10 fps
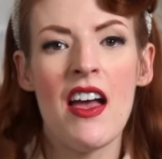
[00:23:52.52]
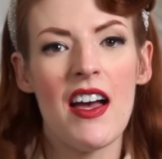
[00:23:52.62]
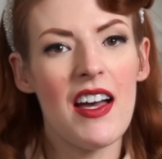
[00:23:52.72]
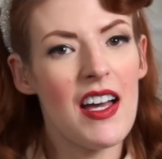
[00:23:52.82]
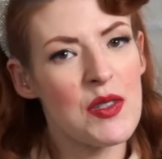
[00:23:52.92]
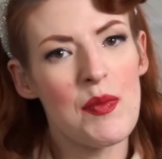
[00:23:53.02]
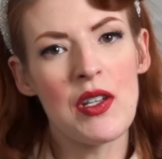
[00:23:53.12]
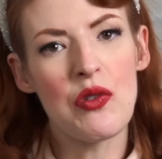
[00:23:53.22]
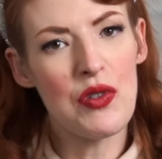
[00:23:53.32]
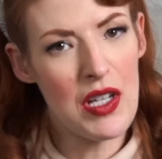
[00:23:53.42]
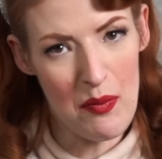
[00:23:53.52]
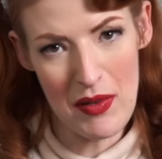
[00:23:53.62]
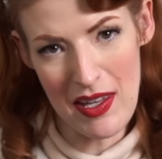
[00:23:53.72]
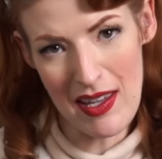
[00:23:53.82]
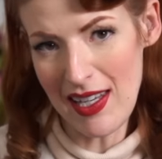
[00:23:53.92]
her husband caught up
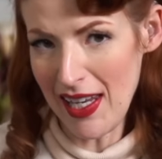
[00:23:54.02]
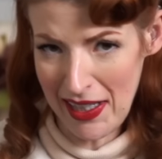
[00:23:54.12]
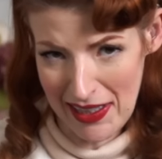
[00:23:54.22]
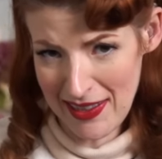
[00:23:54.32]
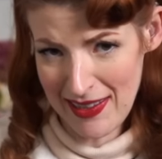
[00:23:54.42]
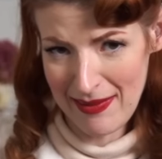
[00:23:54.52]
with her in England.